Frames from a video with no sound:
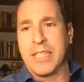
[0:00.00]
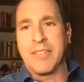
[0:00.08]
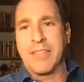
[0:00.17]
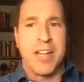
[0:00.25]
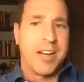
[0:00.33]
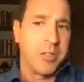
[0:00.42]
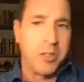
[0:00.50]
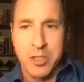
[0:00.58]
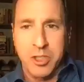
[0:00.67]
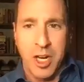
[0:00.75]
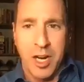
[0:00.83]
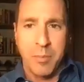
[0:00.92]
that they've done a
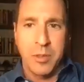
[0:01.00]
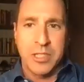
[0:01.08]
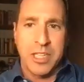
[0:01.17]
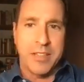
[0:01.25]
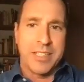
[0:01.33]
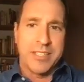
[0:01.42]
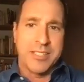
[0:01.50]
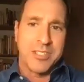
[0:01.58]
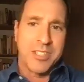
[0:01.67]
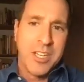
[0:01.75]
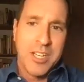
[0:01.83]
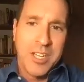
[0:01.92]
good job, which I think is